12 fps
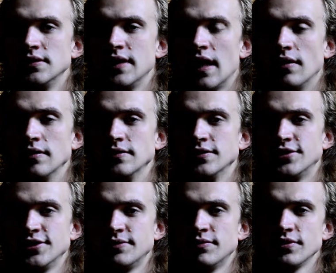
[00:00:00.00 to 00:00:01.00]
Now,
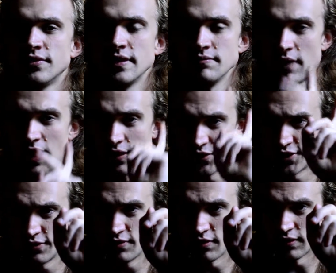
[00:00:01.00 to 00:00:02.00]
Suzume Odori, I'll
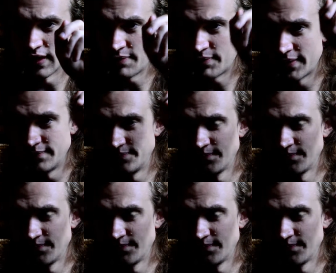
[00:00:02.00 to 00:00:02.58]
show you a clip.